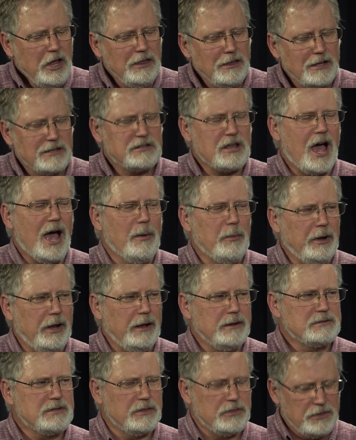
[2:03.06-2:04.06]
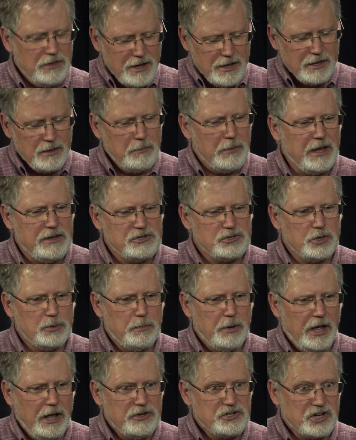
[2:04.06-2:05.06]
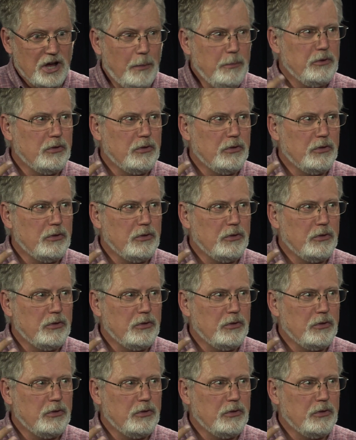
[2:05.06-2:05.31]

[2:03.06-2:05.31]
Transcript: that dominates, the thing that makes your page come